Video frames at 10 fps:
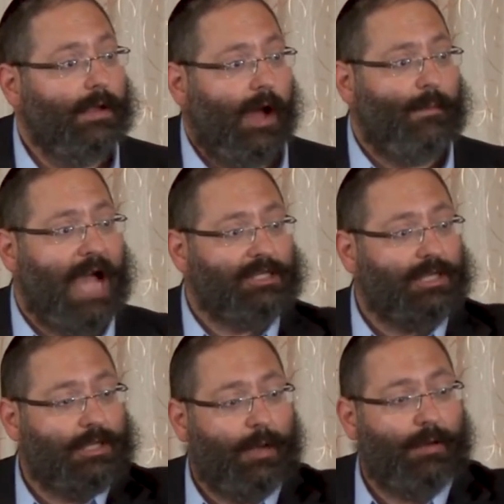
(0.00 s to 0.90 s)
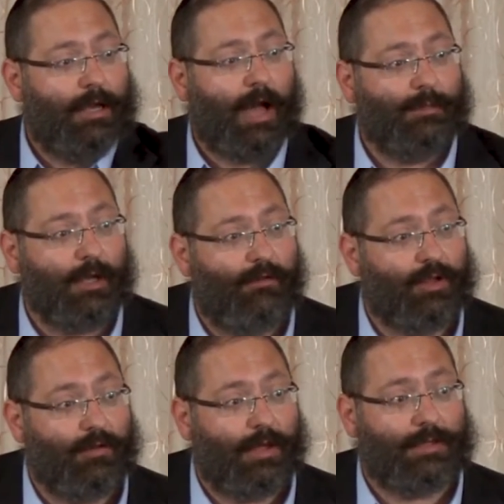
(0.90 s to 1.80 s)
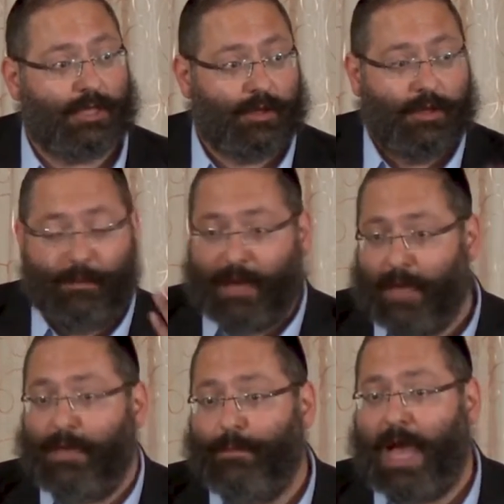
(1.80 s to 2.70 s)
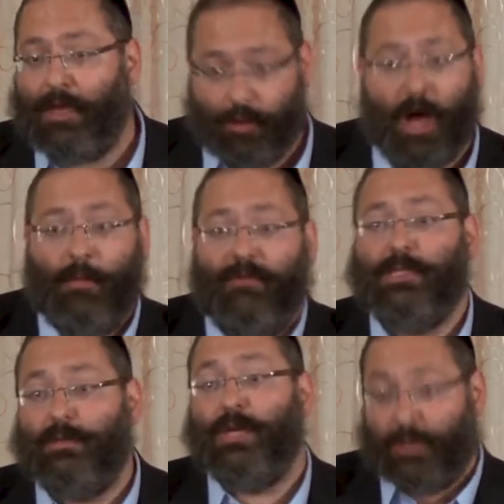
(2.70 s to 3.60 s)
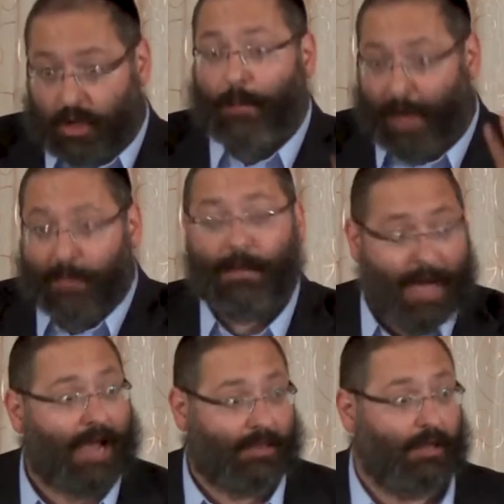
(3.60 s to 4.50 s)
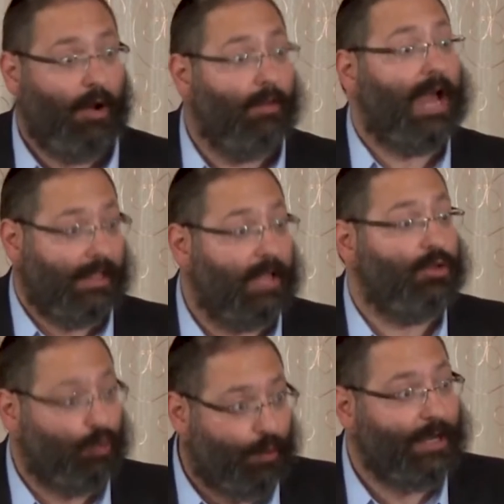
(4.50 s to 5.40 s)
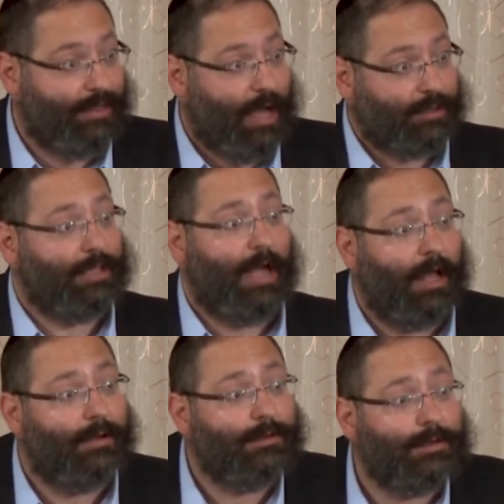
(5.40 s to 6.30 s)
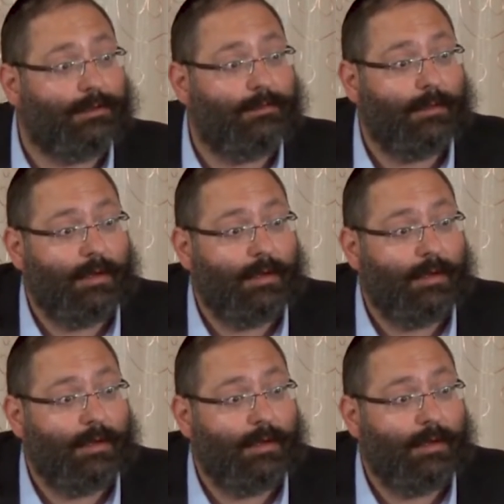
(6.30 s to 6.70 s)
Imagine somebody comes over to you and says, can you pay me back? You come over to somebody, can you pay me back the loan? I lent you twenty thousand dollars.